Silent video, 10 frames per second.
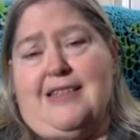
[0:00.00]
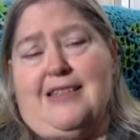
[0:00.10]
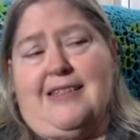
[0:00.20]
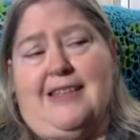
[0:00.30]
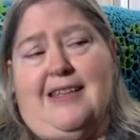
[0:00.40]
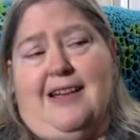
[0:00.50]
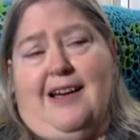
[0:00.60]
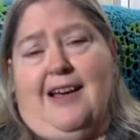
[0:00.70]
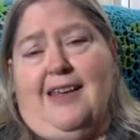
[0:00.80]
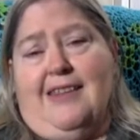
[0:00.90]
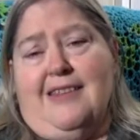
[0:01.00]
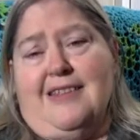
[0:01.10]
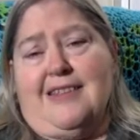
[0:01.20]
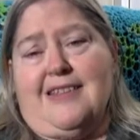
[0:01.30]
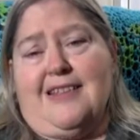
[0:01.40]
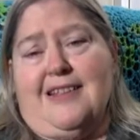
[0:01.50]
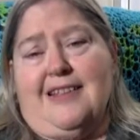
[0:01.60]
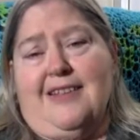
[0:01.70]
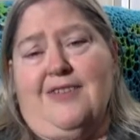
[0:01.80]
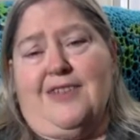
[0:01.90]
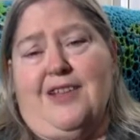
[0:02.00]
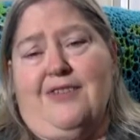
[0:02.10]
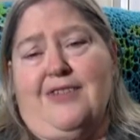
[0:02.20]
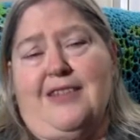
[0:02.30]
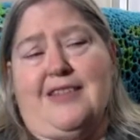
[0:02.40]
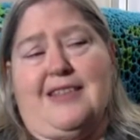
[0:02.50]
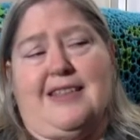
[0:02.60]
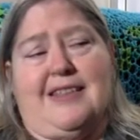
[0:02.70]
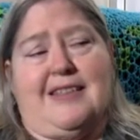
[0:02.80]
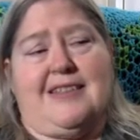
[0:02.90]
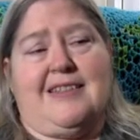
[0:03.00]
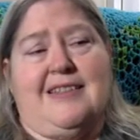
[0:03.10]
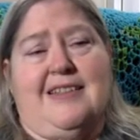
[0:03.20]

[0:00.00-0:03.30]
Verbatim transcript: that's in the eye that just kind of gives off these things,